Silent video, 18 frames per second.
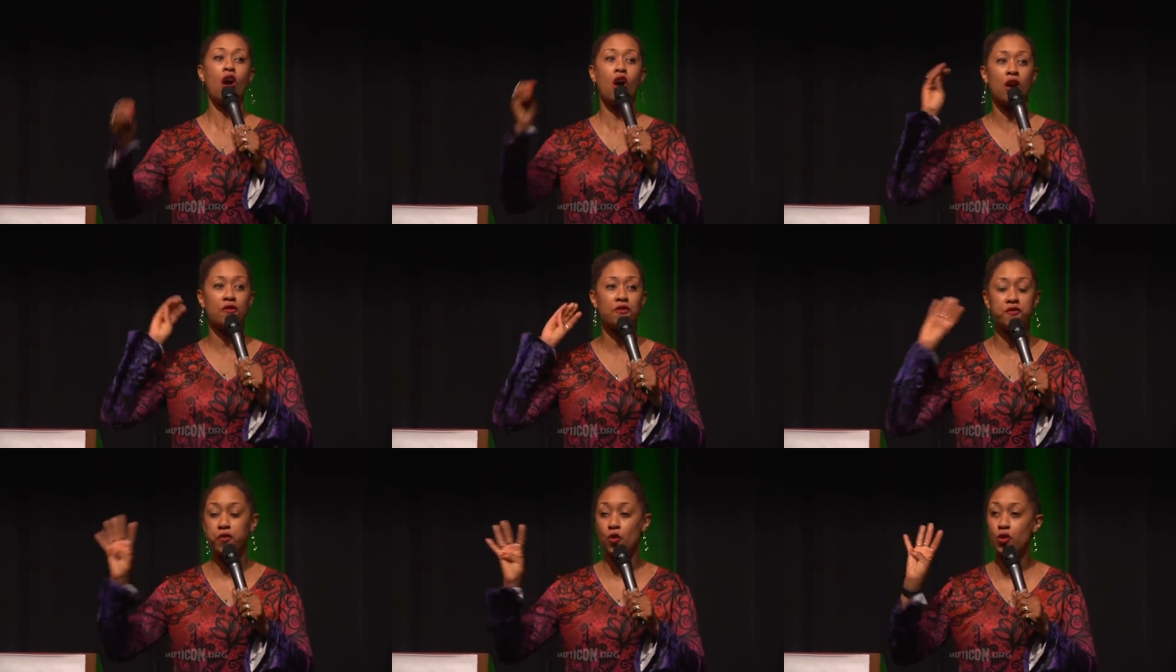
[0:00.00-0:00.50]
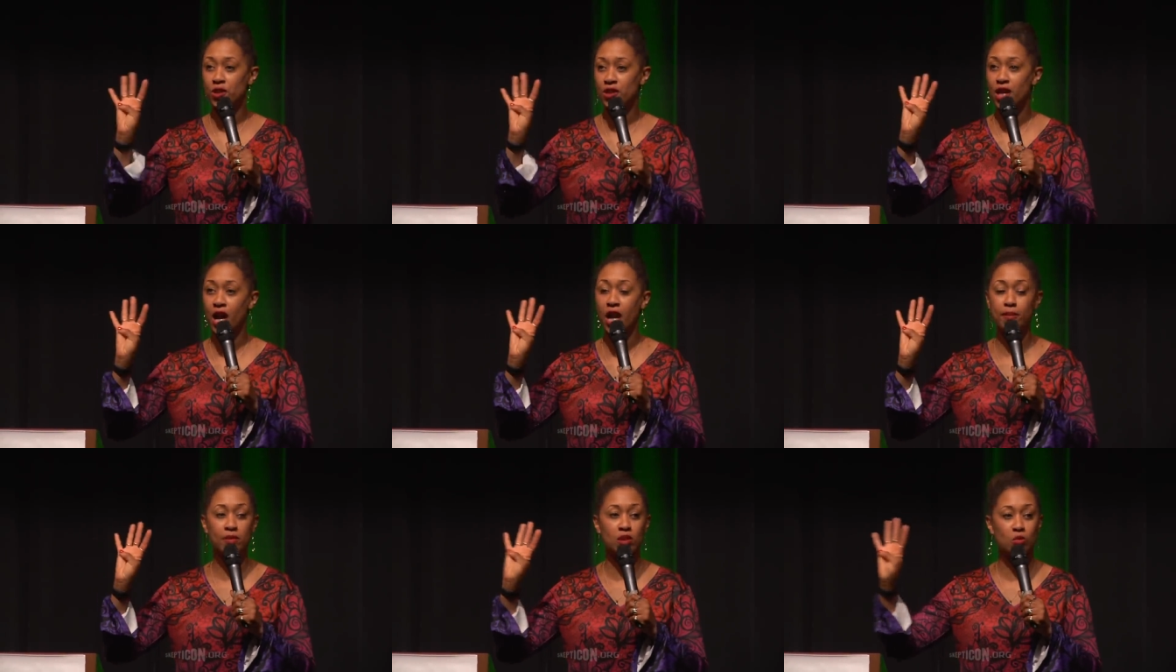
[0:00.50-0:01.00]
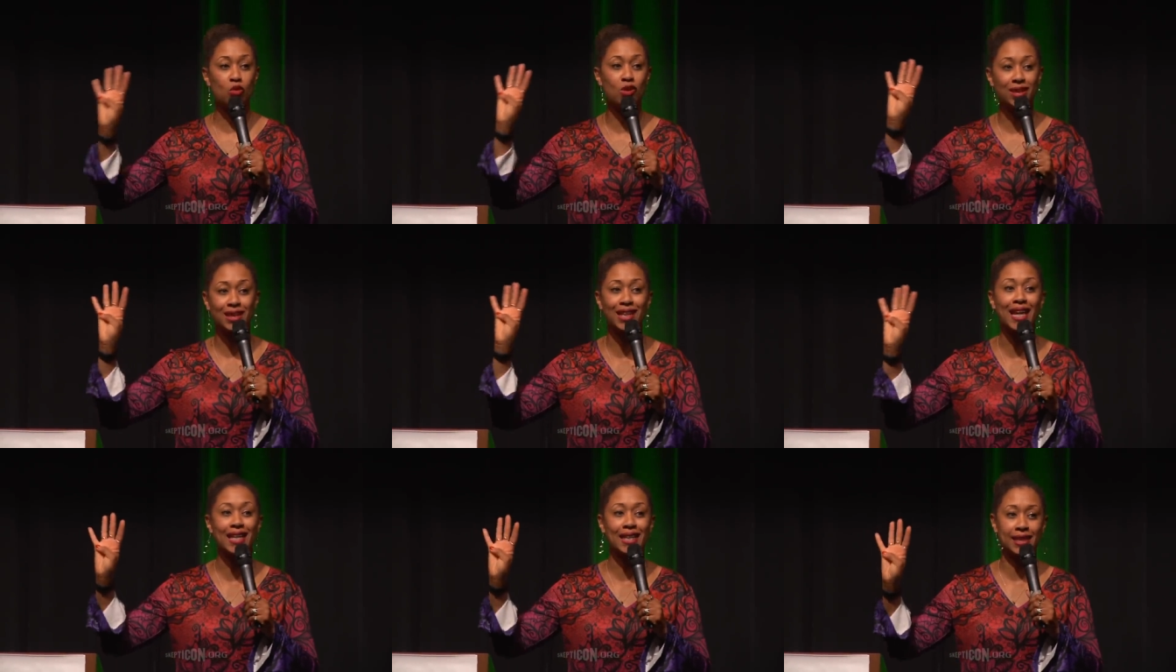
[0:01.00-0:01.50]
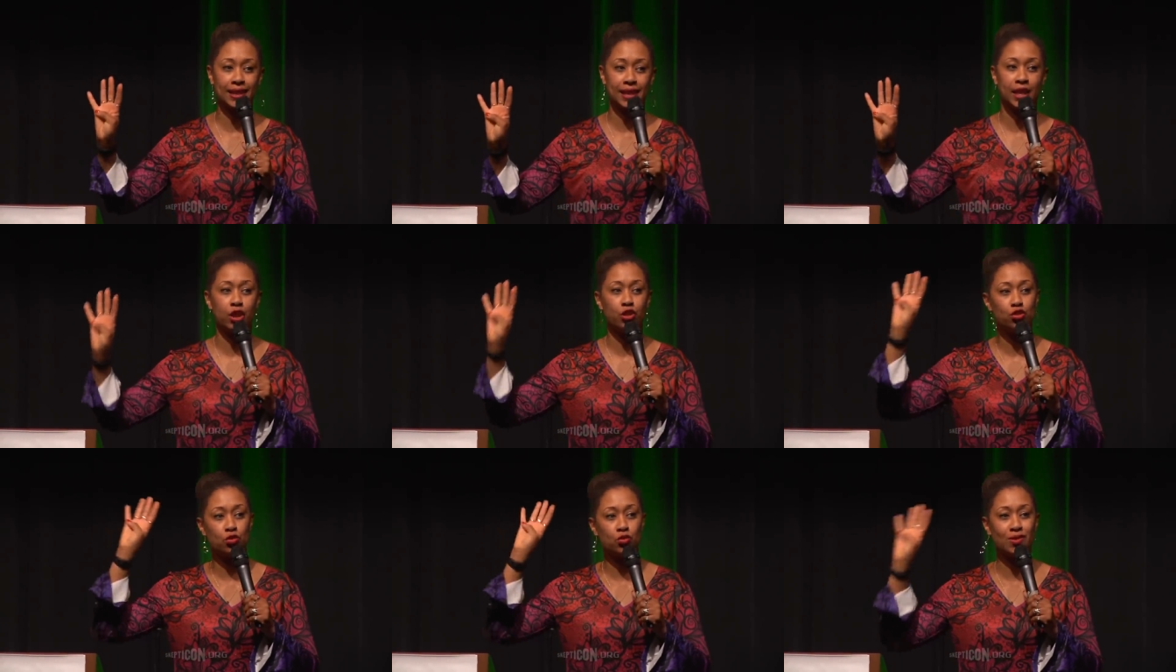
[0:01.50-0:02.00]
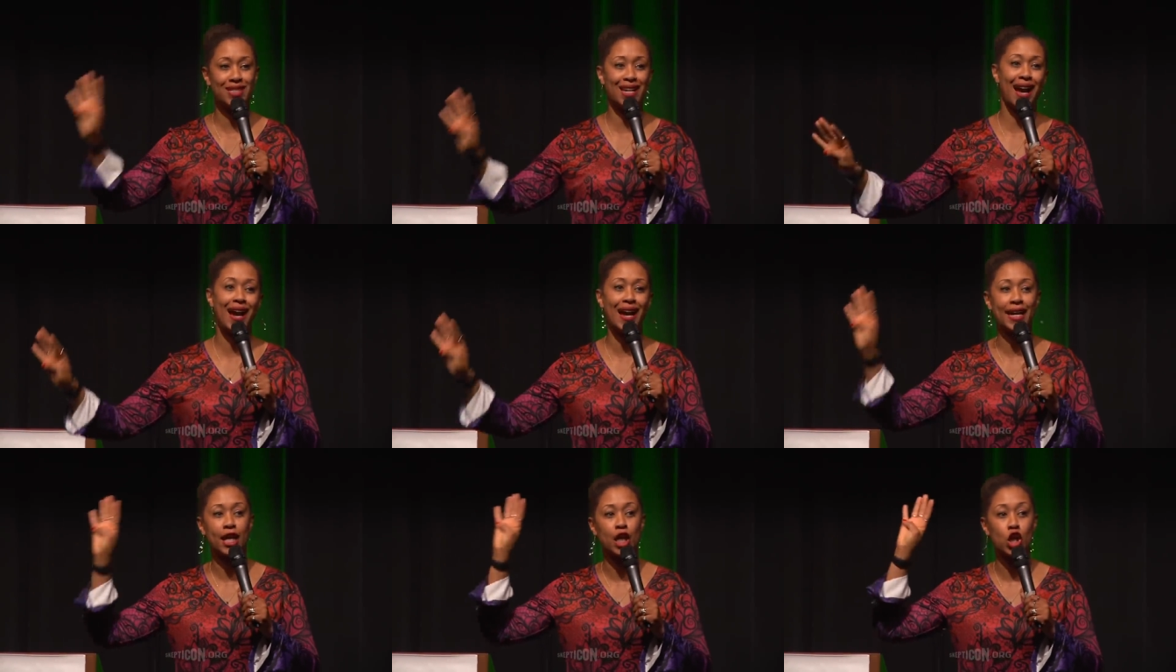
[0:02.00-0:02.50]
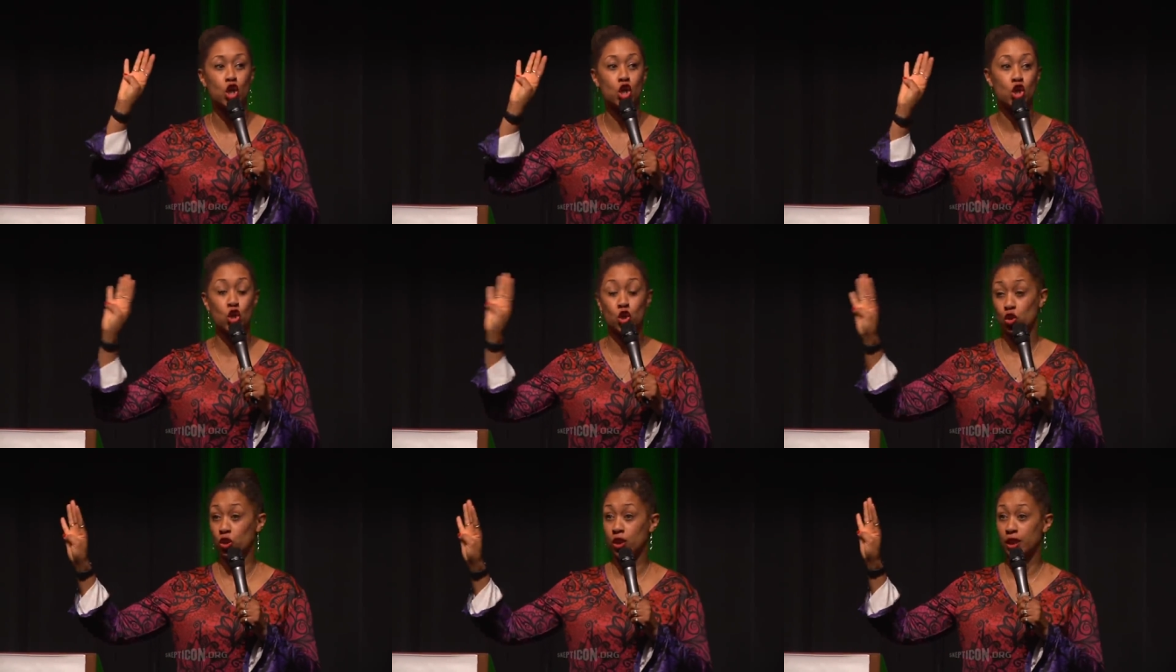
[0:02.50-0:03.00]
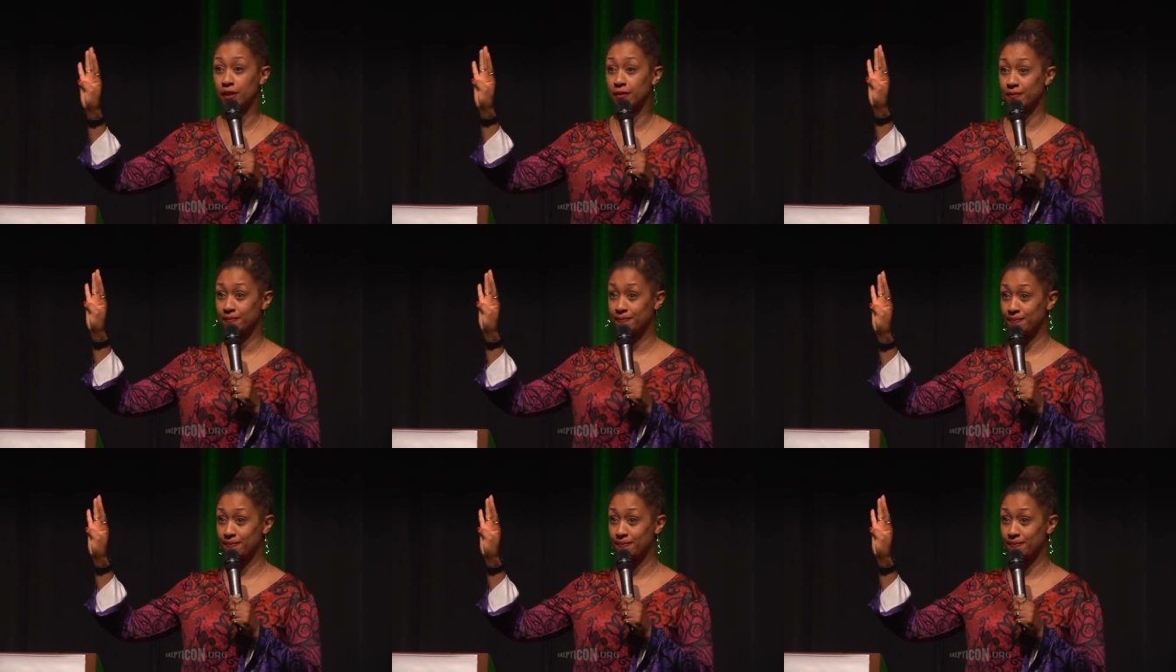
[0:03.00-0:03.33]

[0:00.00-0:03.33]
are four times more likely to die early.